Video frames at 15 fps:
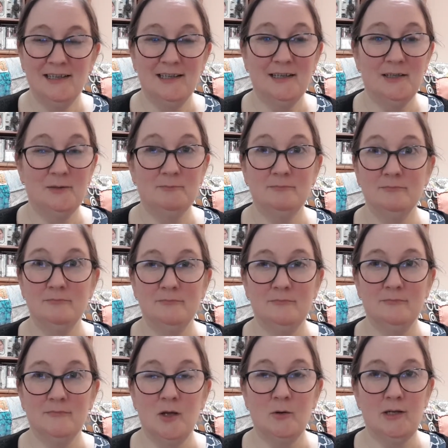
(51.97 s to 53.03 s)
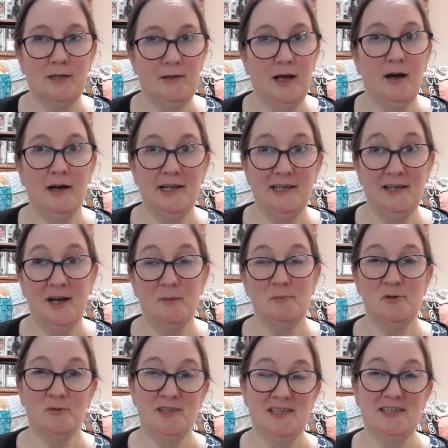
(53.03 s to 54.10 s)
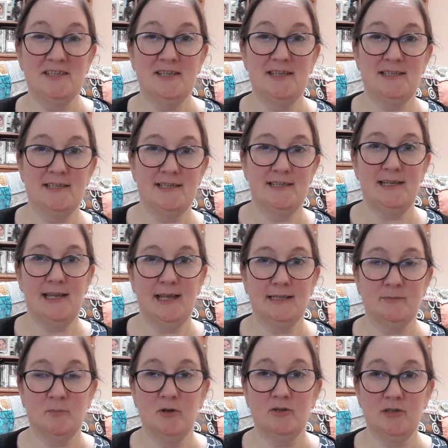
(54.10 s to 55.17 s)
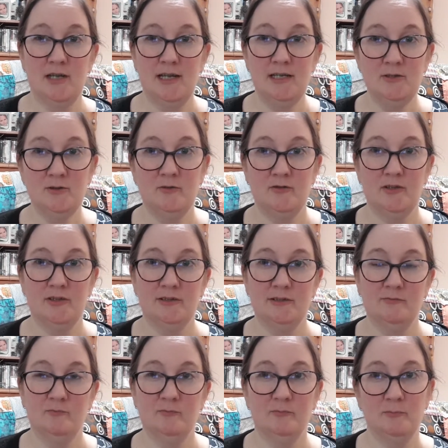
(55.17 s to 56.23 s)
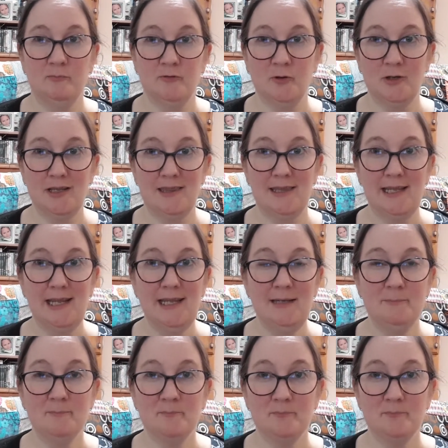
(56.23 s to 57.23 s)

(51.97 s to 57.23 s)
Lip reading: Oh yeah, hi, I'm Louise. This is the expert introvert vloggy thingy.